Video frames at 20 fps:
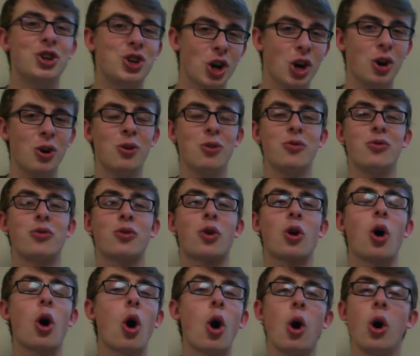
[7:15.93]
go
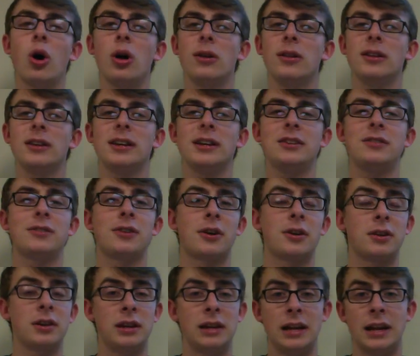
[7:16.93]
for all
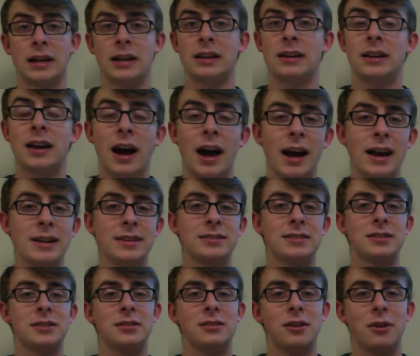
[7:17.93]
eternity. And
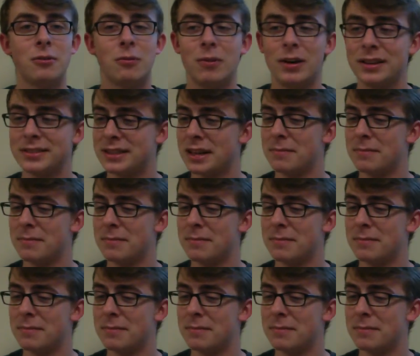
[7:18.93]
guys, you know what?